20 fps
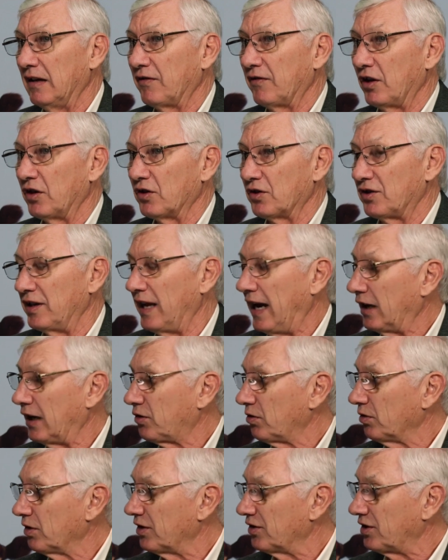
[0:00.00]
of those
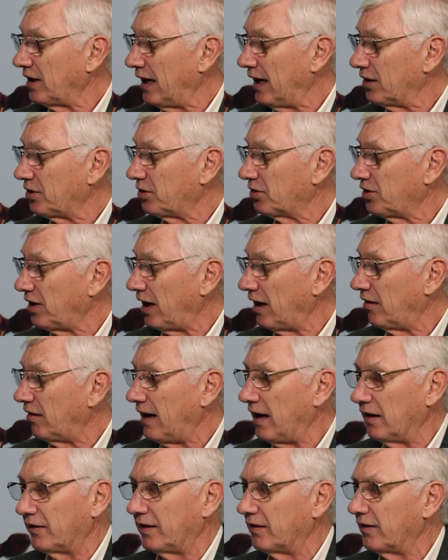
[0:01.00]
natural disasters that are
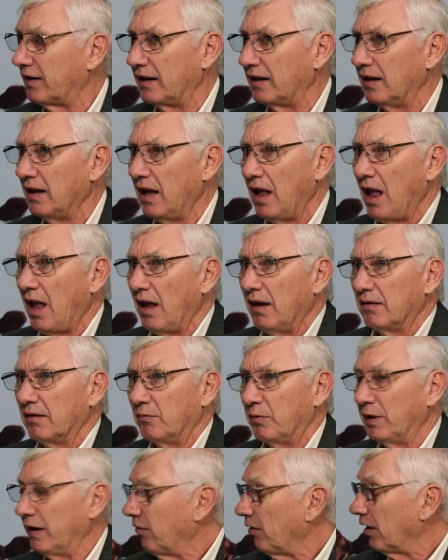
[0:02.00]
out there that
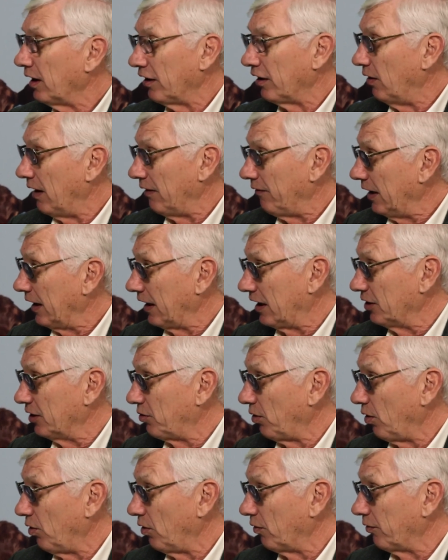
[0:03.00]
we really don't have any
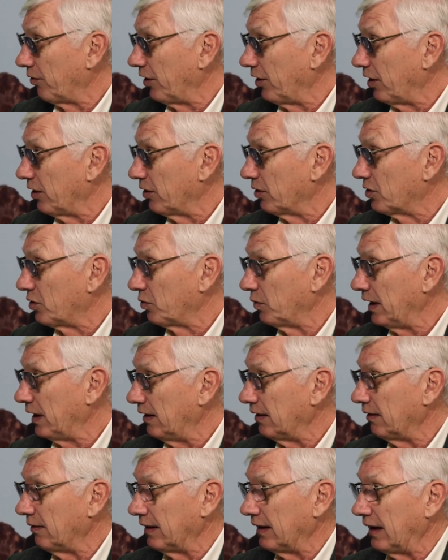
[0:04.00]
control over those.
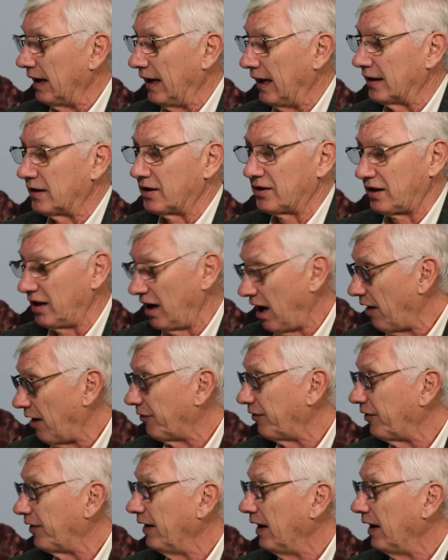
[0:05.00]
It's tough